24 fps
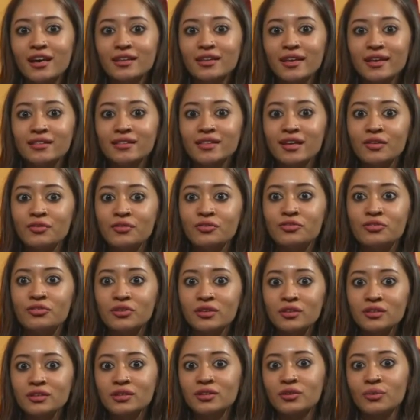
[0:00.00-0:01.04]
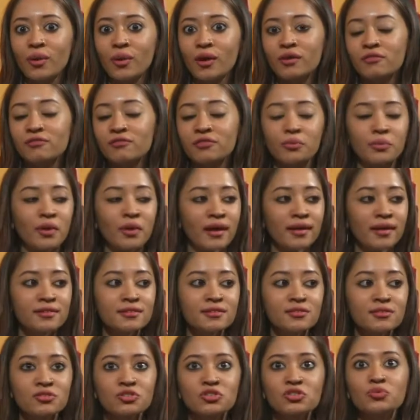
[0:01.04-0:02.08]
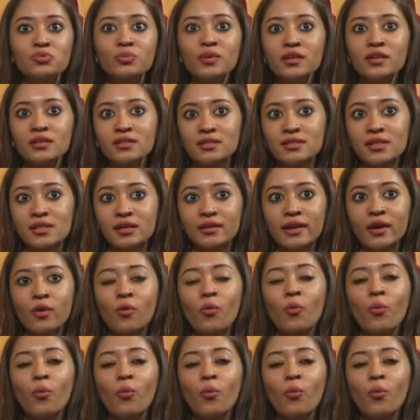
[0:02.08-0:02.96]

Like, they really go out of the way, and it's the sweetest thing. Like,